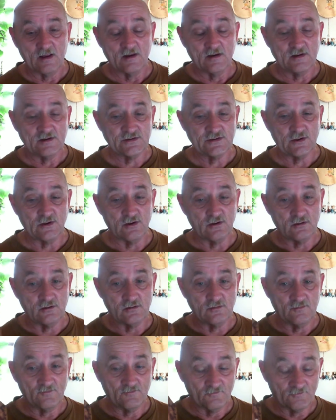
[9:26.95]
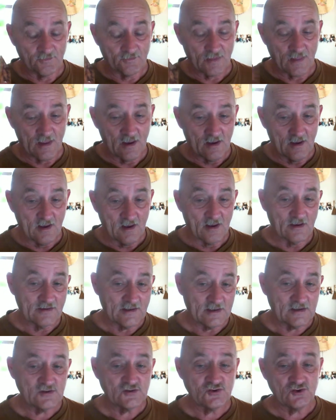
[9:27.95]
So,
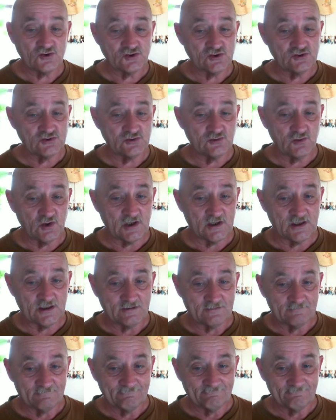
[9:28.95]
there's your June reading.